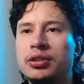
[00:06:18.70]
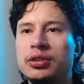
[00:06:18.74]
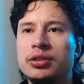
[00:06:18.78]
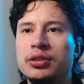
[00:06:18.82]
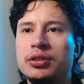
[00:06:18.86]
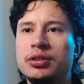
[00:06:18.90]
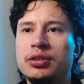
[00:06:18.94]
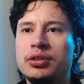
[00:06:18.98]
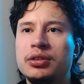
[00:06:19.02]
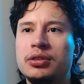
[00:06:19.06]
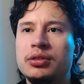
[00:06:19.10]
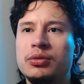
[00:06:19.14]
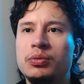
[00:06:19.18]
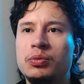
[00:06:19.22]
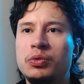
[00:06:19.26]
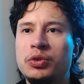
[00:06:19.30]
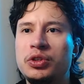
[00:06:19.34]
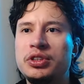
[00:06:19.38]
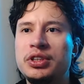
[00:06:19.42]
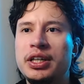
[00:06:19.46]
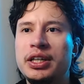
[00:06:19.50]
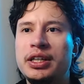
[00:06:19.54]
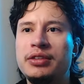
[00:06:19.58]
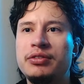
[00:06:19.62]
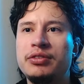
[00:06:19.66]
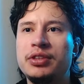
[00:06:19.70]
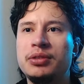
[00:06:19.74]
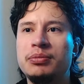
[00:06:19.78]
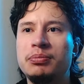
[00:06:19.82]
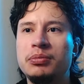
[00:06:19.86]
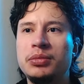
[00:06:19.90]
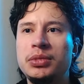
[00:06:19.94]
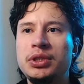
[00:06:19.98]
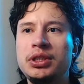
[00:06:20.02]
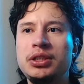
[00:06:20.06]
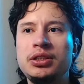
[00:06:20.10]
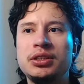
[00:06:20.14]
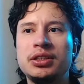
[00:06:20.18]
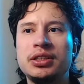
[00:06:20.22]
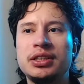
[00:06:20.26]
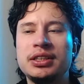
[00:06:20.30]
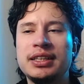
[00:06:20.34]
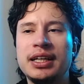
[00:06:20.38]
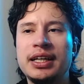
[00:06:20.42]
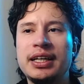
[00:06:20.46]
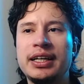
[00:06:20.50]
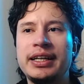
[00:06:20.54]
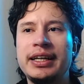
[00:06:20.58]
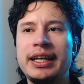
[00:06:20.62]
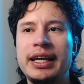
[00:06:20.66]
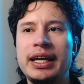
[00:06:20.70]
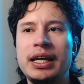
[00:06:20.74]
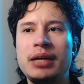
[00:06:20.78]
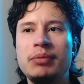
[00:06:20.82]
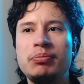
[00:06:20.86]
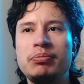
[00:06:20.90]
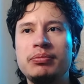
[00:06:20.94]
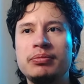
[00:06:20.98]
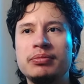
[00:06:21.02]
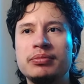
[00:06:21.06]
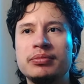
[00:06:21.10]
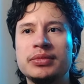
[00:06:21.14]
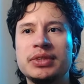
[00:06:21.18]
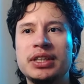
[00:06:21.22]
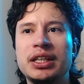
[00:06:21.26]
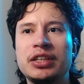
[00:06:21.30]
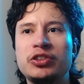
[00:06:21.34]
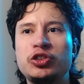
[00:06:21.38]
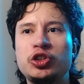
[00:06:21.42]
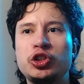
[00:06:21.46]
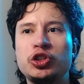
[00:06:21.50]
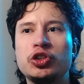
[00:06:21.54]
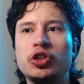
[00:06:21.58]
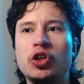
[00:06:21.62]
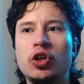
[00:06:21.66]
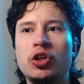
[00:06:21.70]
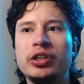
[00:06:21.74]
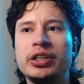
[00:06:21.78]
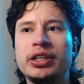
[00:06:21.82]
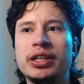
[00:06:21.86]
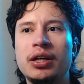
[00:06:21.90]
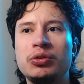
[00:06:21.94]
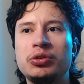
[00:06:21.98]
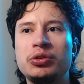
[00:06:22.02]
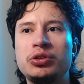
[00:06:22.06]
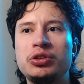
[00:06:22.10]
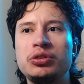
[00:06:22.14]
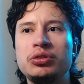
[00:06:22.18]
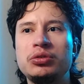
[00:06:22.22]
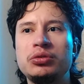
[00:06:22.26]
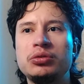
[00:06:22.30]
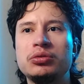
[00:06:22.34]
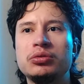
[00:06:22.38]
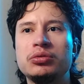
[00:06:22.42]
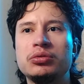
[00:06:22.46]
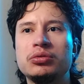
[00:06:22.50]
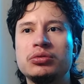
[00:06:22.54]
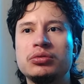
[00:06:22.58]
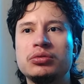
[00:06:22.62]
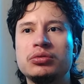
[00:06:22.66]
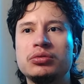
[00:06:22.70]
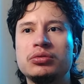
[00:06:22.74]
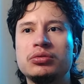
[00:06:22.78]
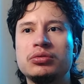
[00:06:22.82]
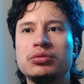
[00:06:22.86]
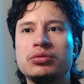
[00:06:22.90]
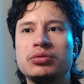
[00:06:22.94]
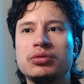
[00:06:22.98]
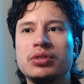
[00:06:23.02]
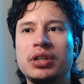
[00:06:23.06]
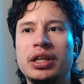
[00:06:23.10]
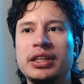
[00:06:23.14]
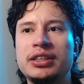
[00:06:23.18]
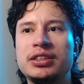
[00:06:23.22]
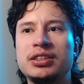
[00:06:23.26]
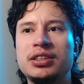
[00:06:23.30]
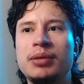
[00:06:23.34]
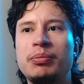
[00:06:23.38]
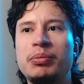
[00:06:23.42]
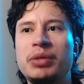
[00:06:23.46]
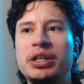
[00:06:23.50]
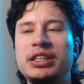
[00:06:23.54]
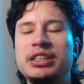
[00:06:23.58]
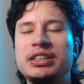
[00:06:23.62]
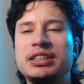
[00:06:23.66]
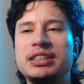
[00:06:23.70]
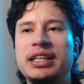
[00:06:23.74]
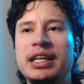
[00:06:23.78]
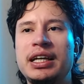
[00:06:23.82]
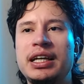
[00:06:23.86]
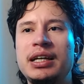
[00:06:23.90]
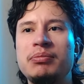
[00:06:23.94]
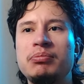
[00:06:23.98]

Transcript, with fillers: What does that even mean? Is that a name that she's calling out to? Like somebody's name?